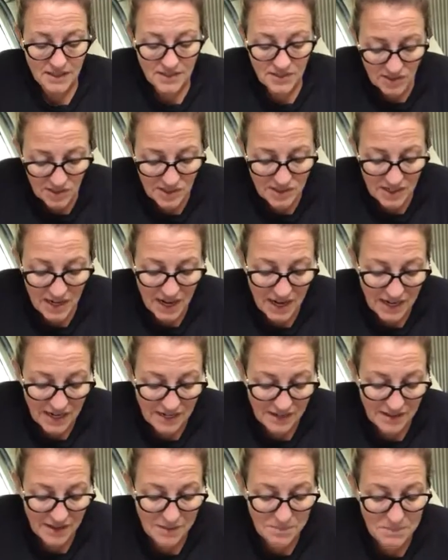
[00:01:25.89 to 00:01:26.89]

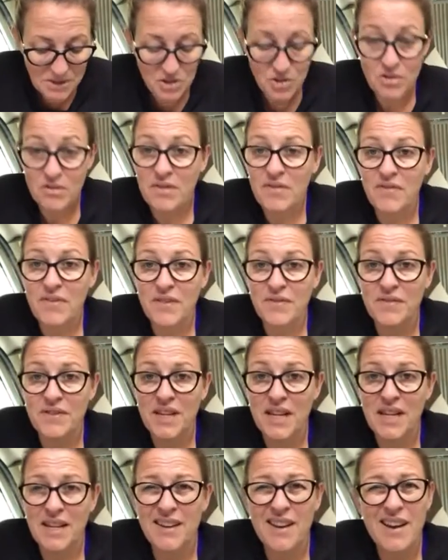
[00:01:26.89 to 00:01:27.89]
Today they measure at
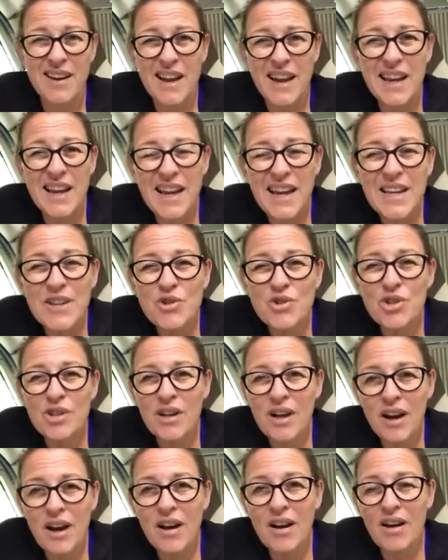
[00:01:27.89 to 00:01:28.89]
15, an inch
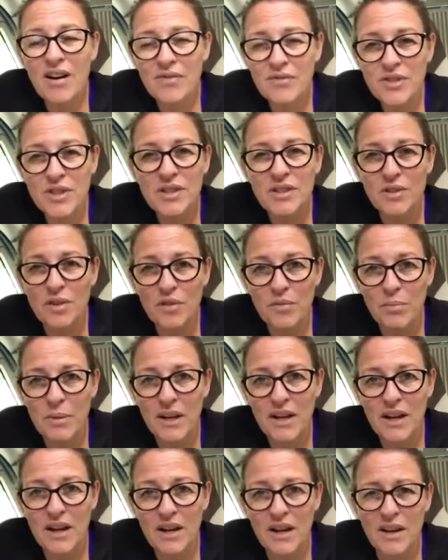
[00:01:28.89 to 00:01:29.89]
and a half just off
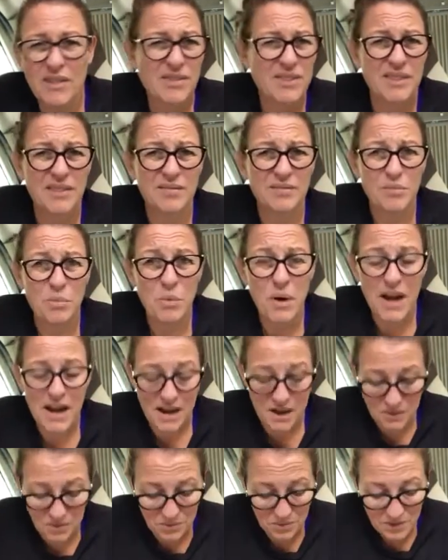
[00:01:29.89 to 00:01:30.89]
my calves.
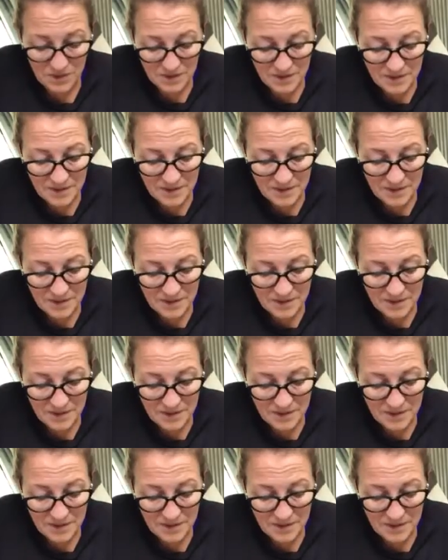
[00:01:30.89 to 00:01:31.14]
Wow.